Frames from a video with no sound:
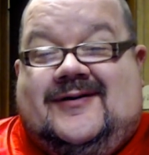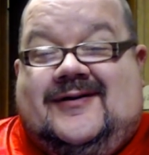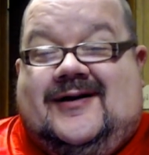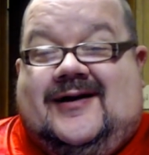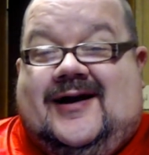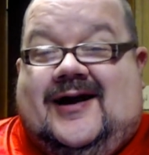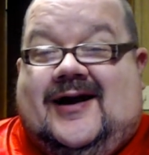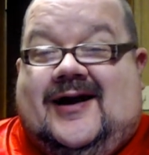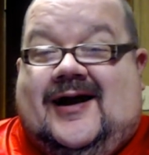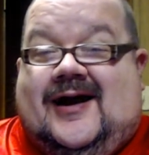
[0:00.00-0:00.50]

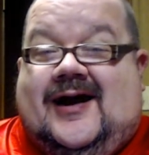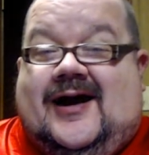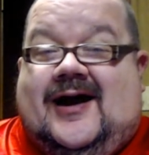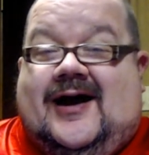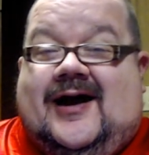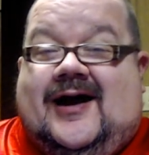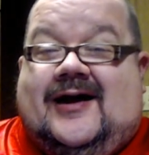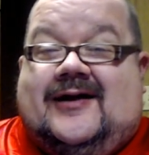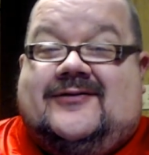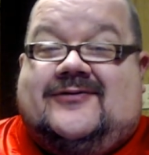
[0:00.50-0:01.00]

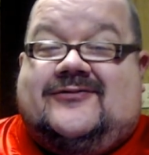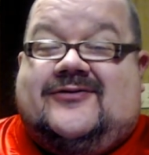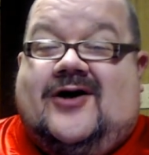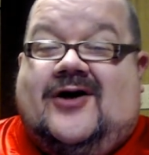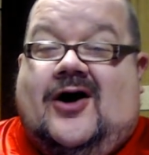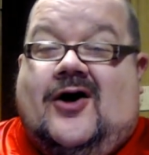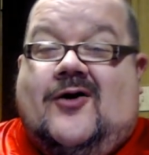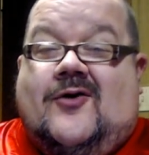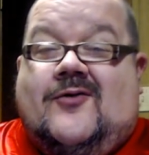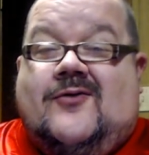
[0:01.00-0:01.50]
And
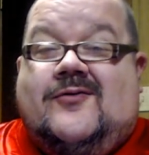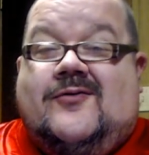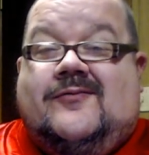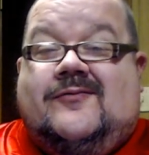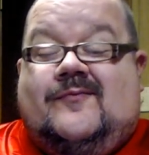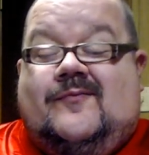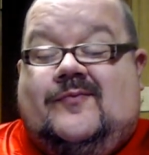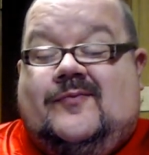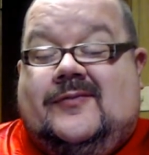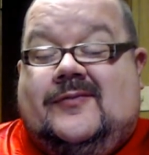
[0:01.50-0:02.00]
so,
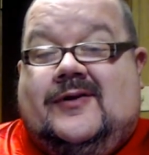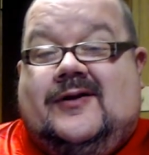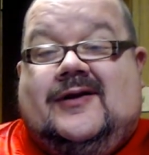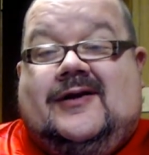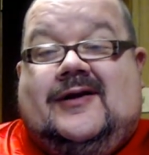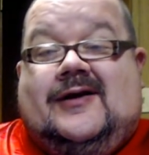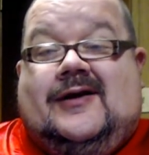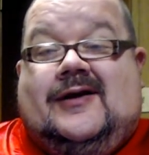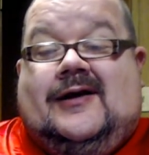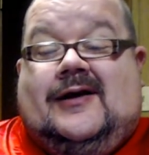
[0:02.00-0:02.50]

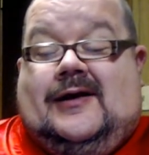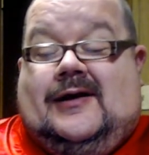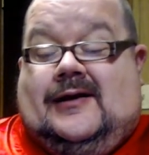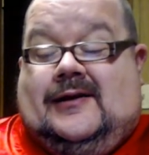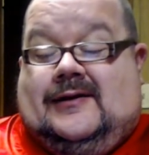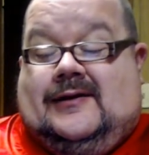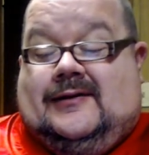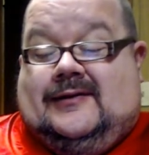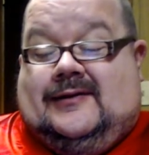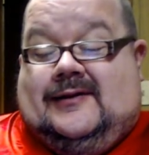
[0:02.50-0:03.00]

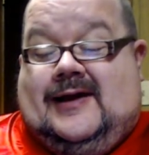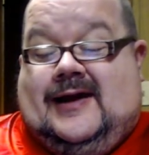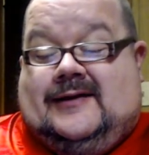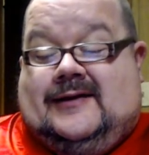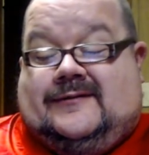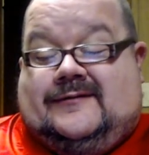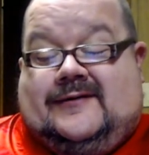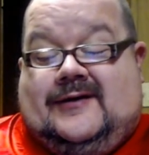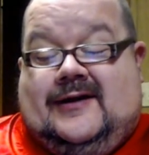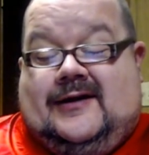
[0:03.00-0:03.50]

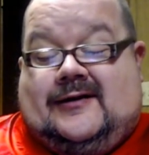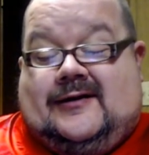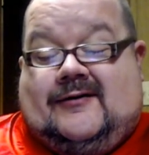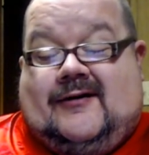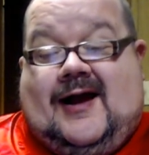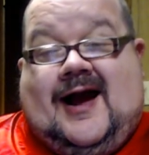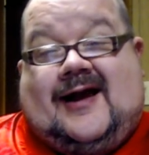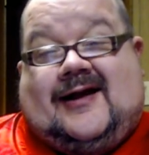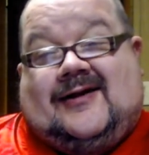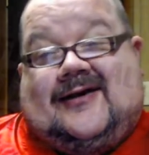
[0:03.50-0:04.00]
let's get
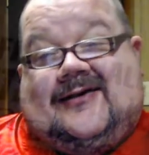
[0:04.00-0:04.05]
cracking.